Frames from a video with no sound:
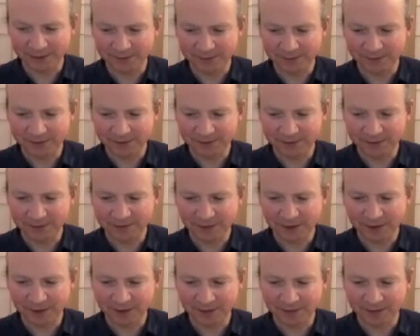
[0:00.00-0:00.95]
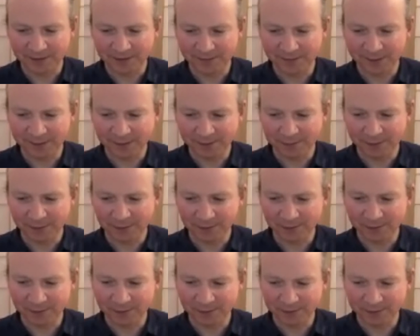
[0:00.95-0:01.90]
to get started and make
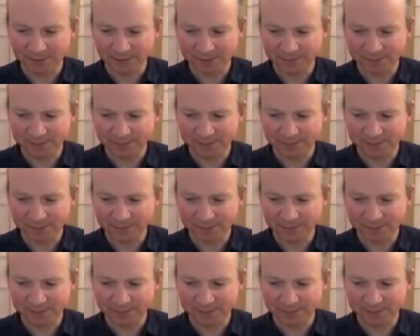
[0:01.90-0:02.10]
progress.